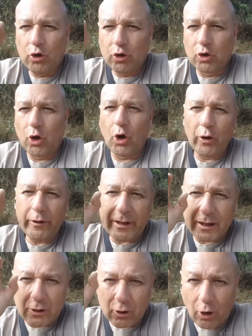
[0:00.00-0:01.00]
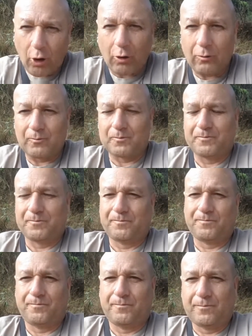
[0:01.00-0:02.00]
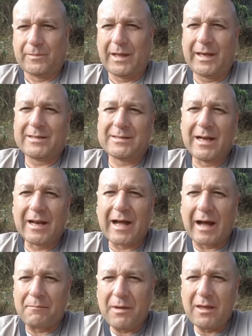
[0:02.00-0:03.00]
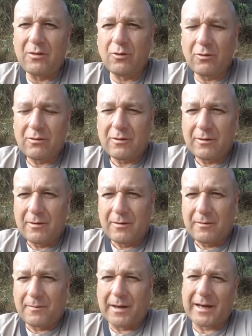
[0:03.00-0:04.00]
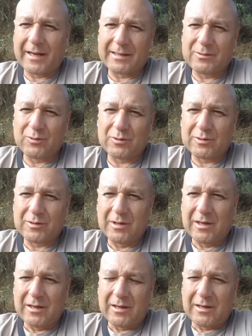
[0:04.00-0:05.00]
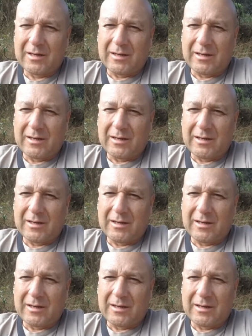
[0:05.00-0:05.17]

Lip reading: Absolutely not. No. Don't take that route